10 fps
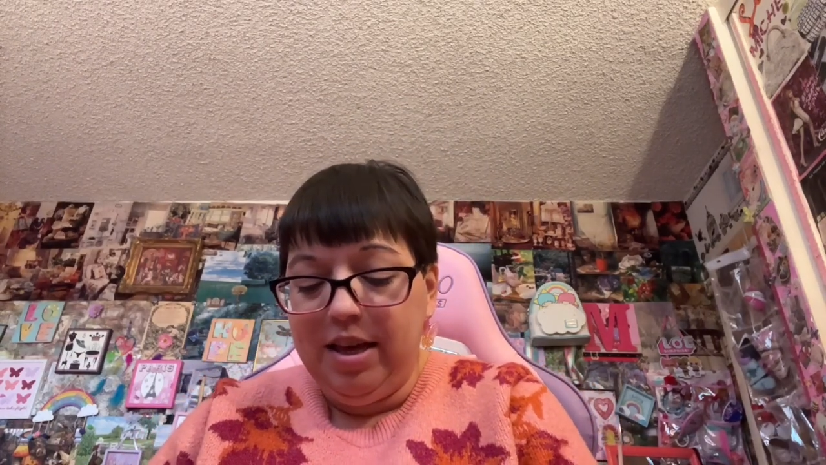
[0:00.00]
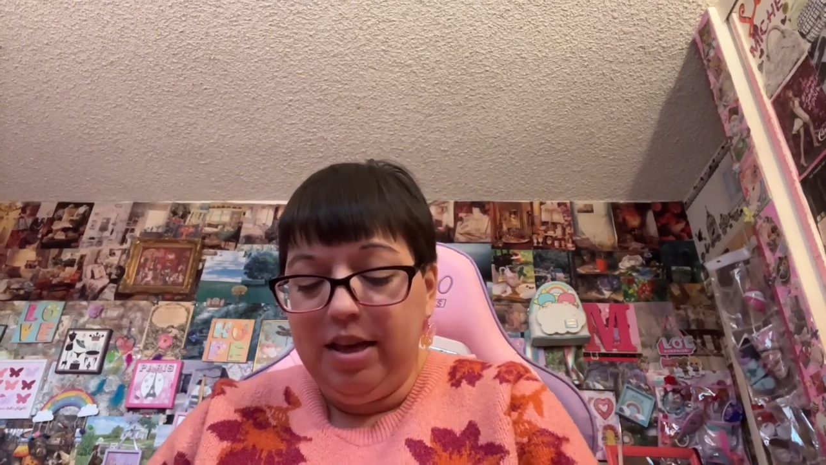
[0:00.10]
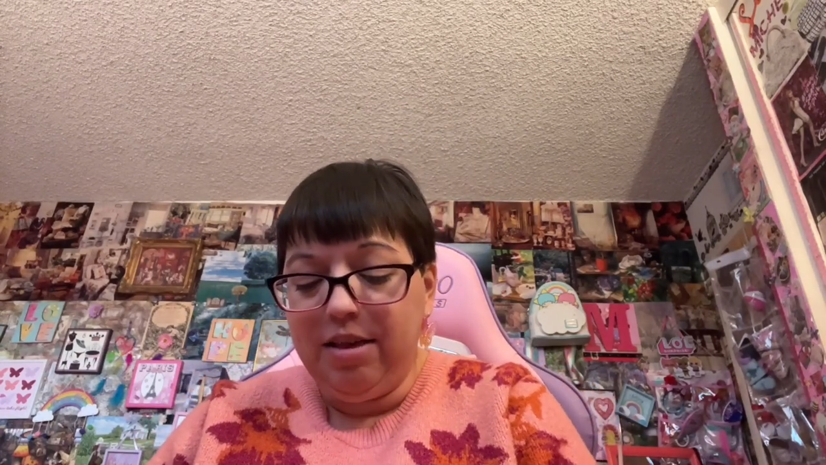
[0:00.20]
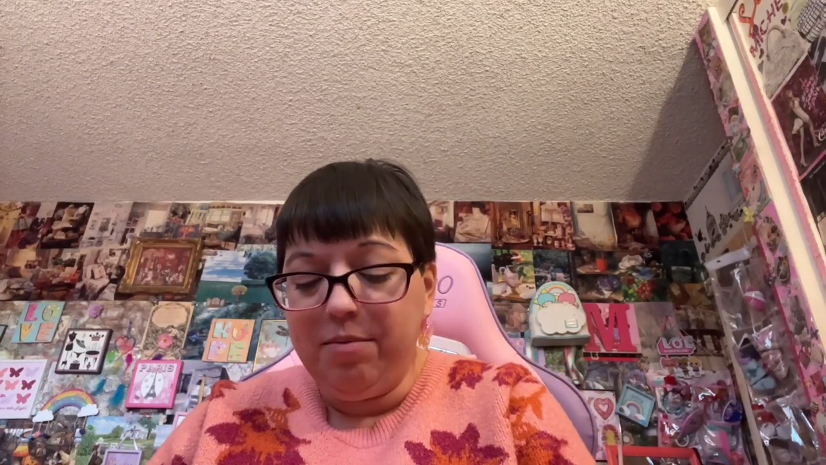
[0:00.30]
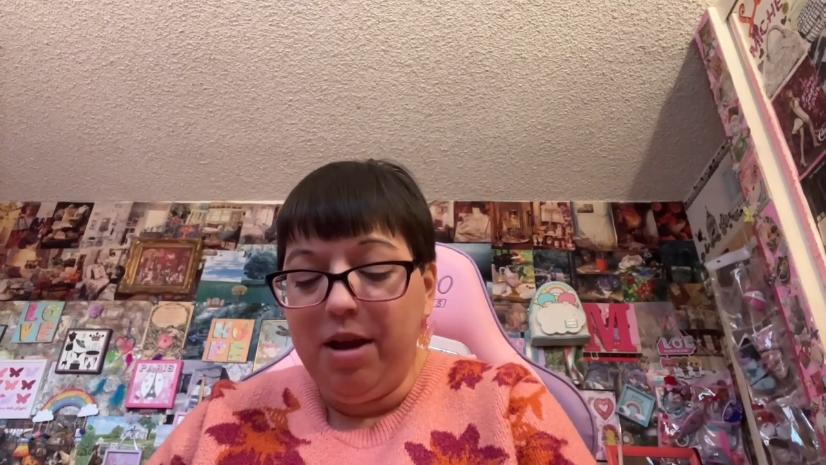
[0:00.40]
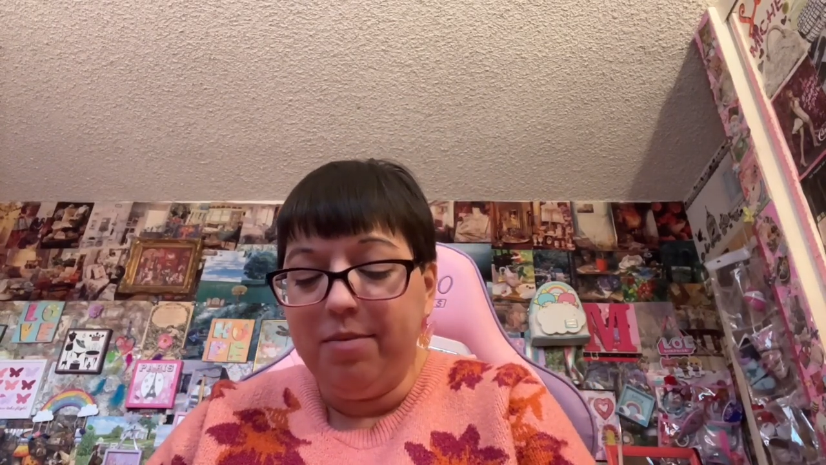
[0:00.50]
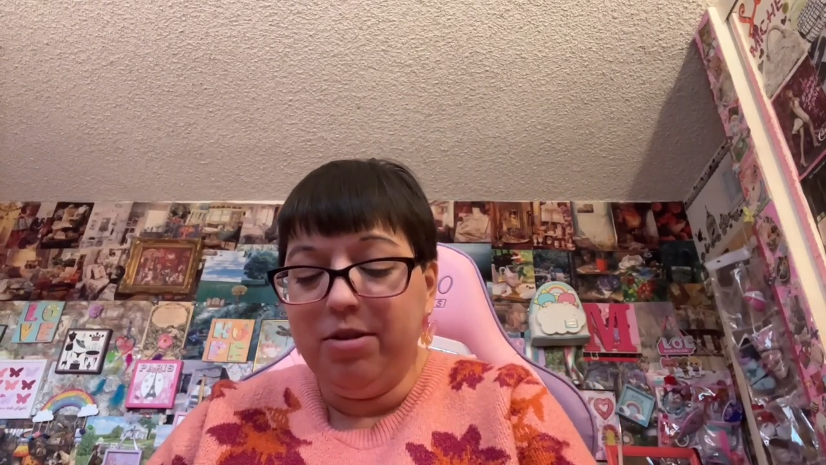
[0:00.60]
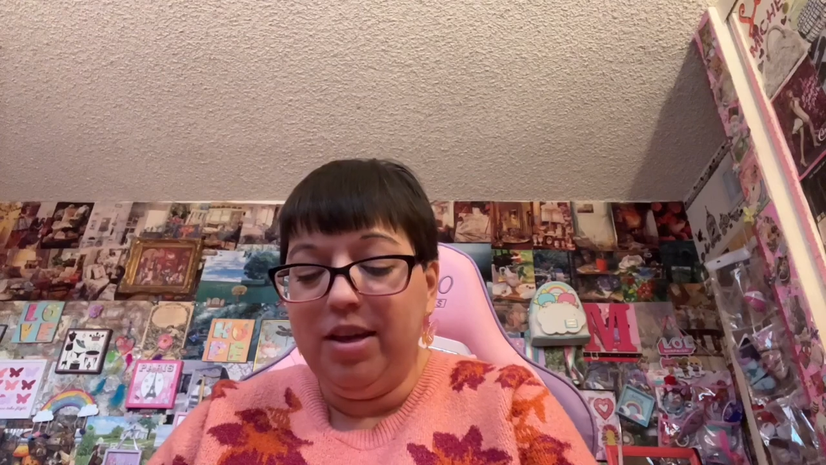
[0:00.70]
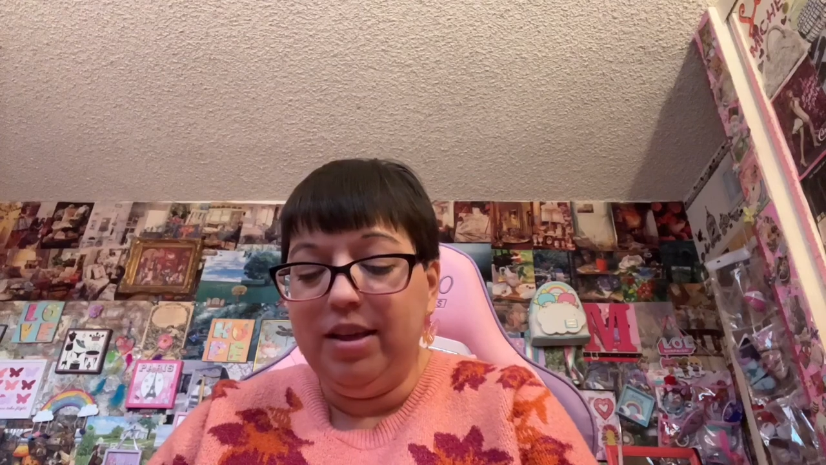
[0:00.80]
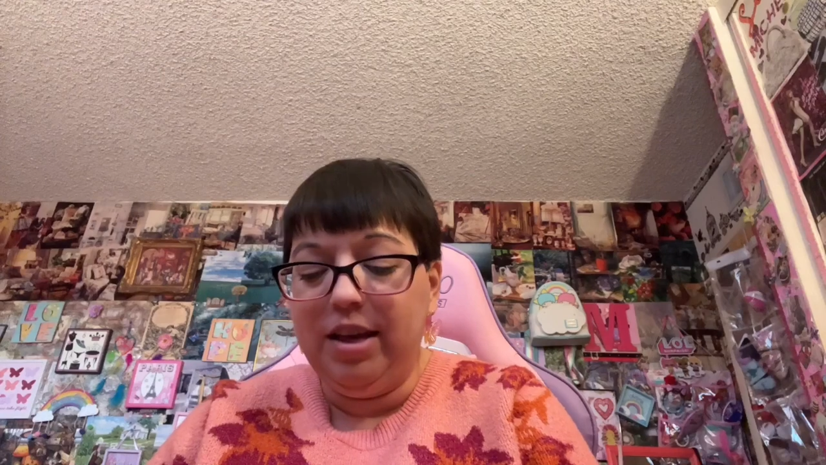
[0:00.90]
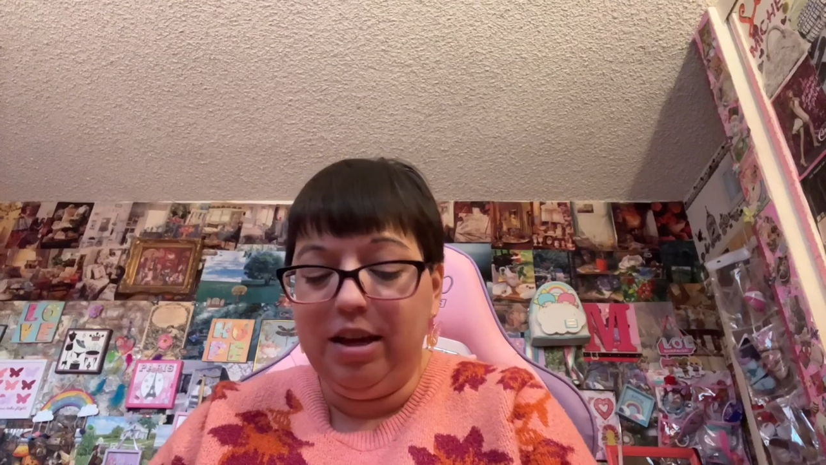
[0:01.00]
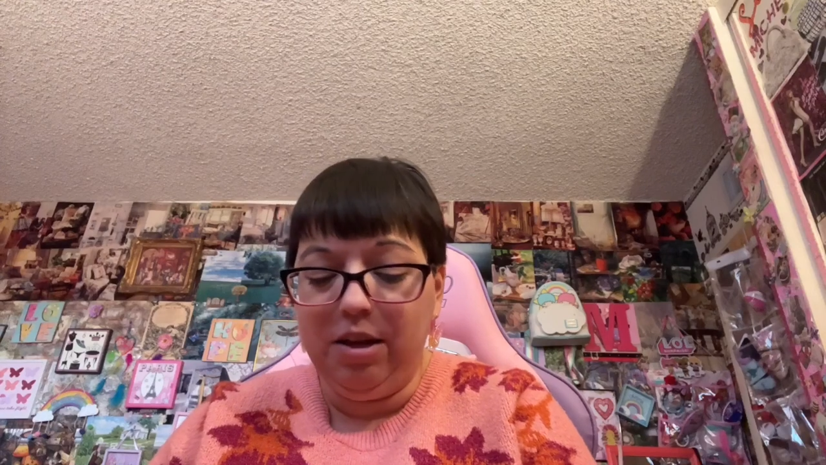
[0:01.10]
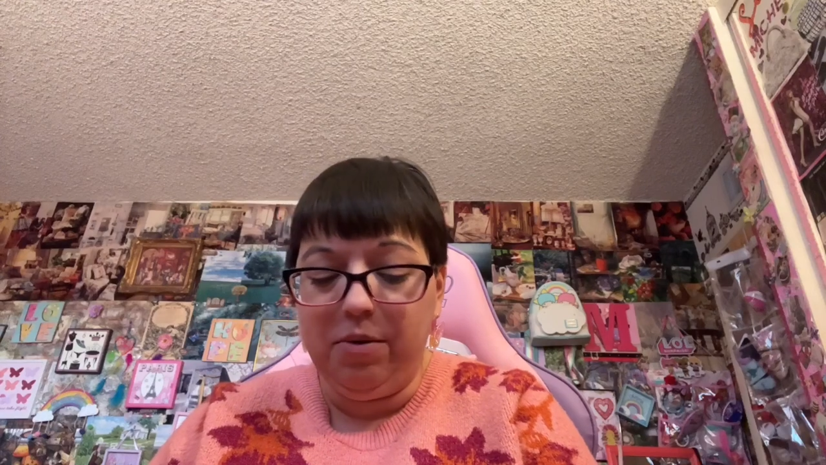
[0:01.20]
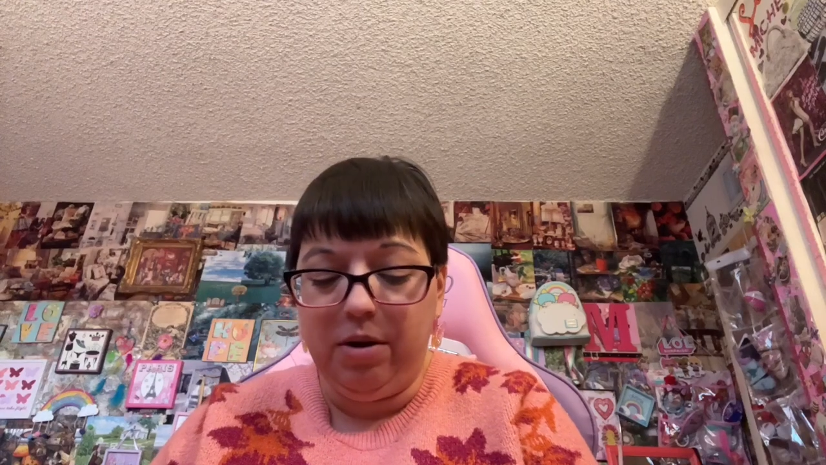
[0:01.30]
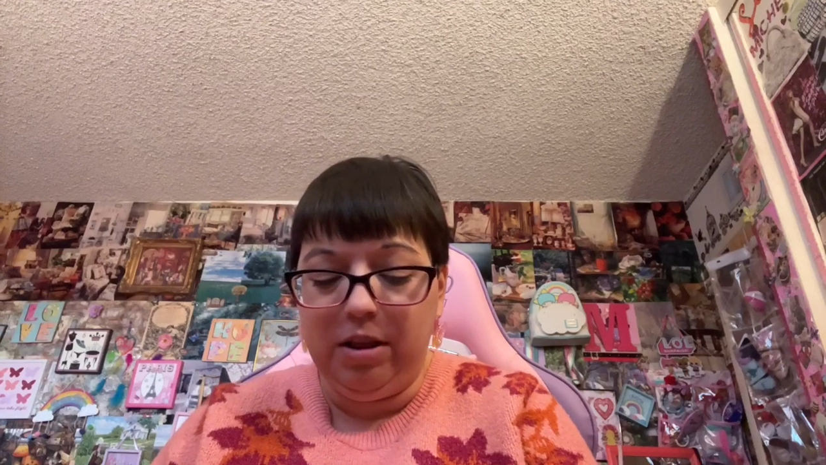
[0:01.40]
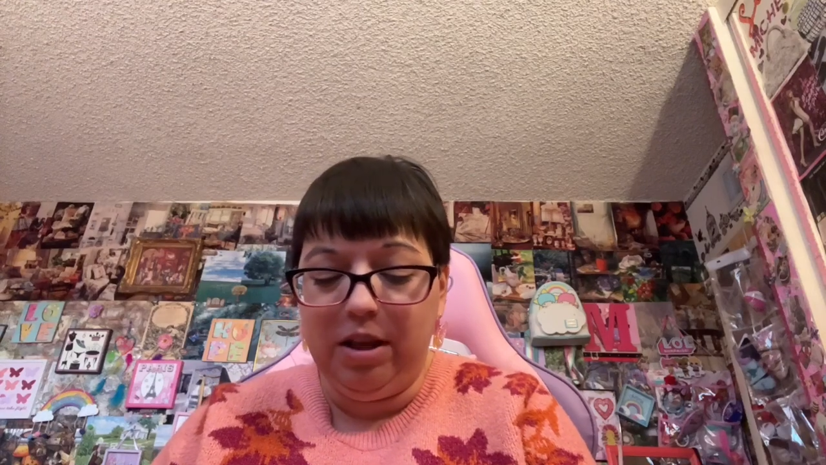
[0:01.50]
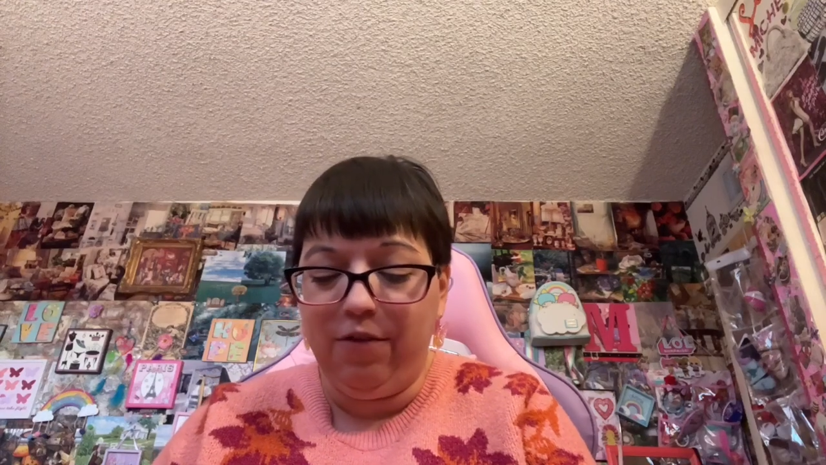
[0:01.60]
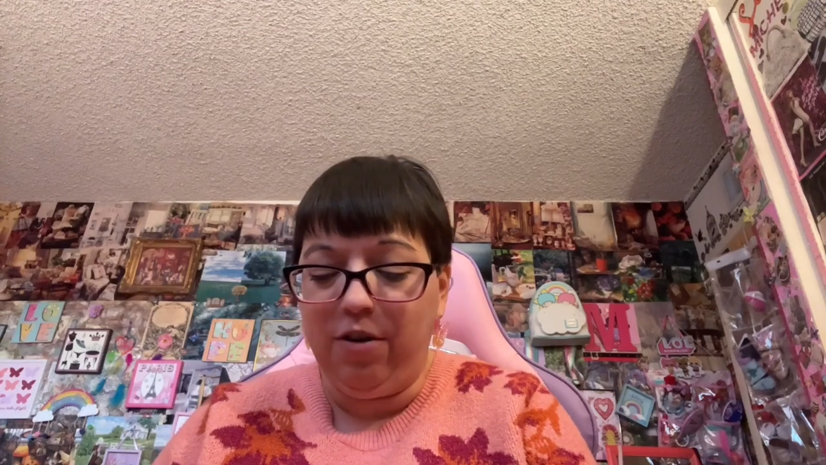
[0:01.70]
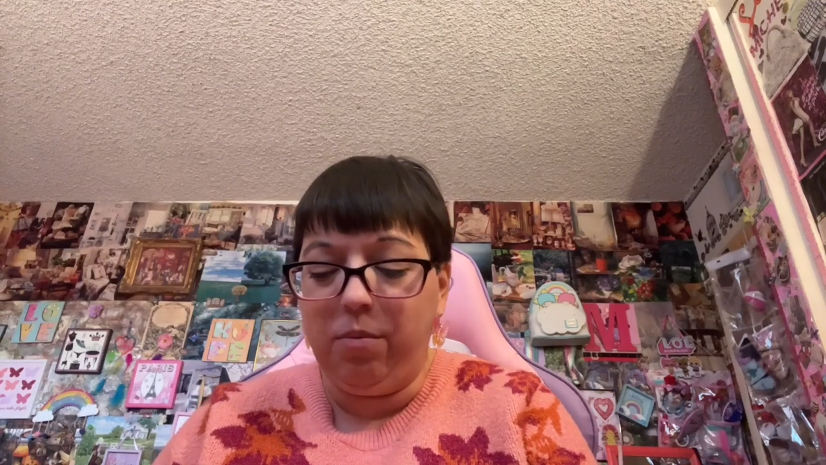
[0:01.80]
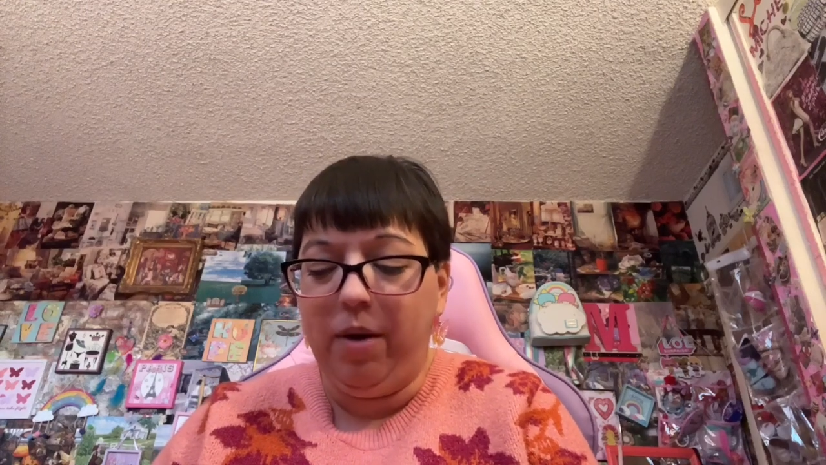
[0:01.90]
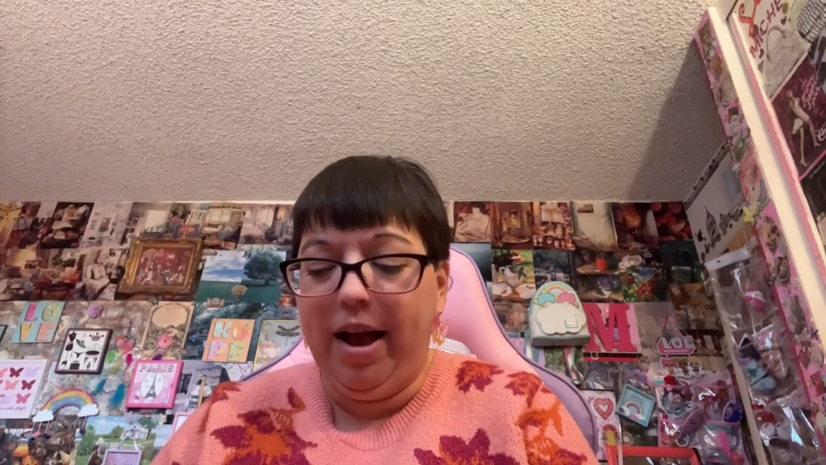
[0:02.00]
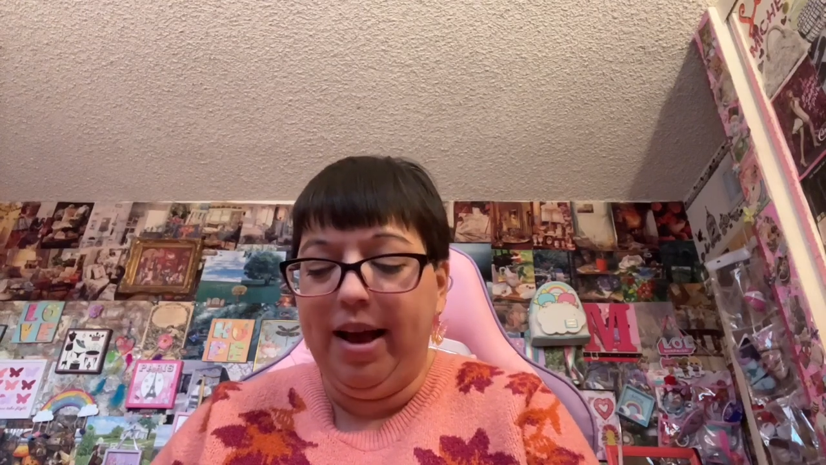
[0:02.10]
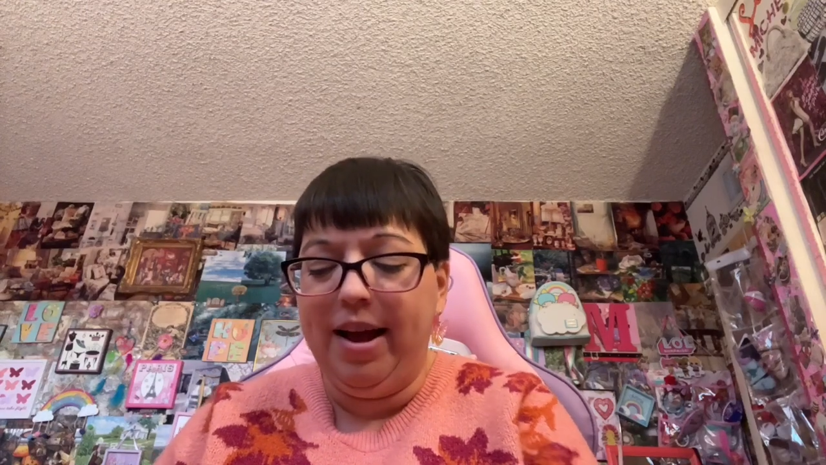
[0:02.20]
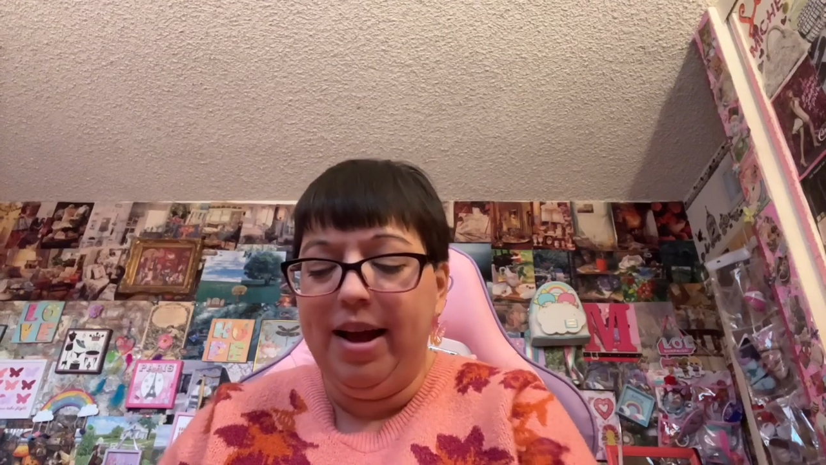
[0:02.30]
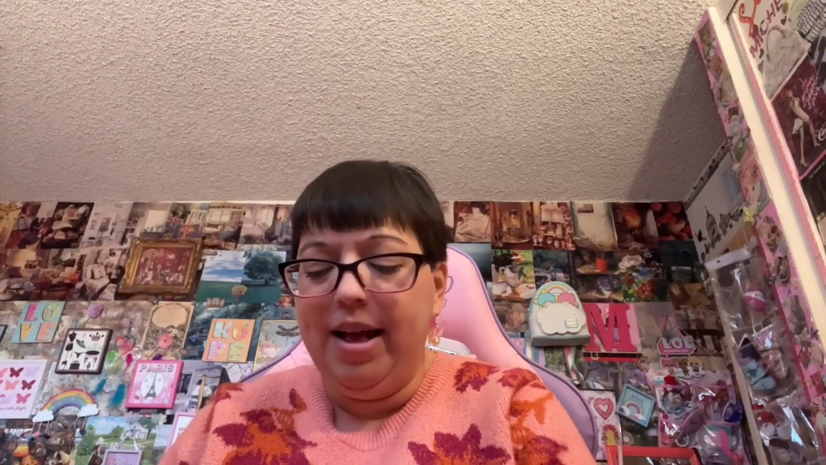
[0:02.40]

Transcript: sometimes things hit you in a different way